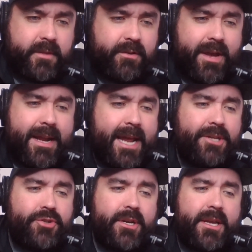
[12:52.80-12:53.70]
you've got
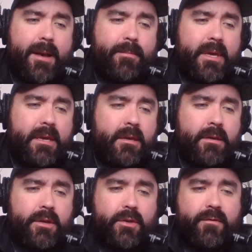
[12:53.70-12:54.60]
Adrian Kempe.
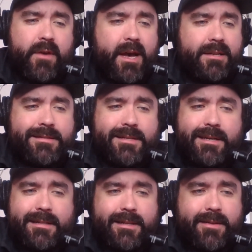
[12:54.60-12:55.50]
You've got
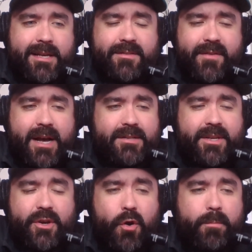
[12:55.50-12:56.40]
uh, the likes of
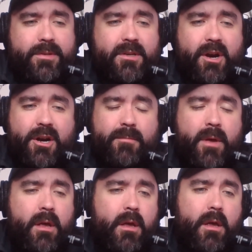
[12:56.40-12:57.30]
Anze Kopitar.
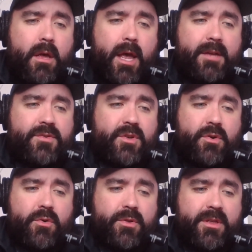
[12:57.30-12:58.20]
And
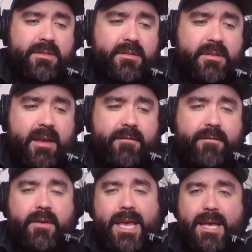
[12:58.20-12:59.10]
so this is a
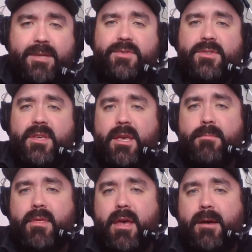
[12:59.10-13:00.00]
Kings team
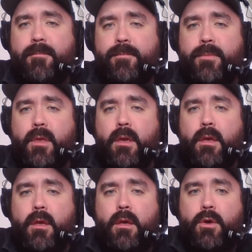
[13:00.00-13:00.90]
that
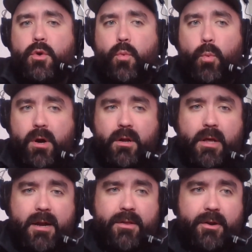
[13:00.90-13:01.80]
won a
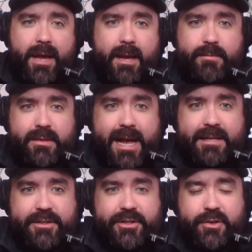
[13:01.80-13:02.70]
lot of their games
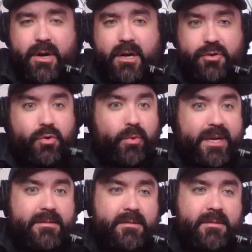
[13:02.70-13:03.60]
last year on
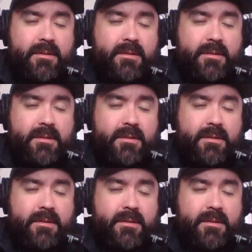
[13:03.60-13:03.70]
grit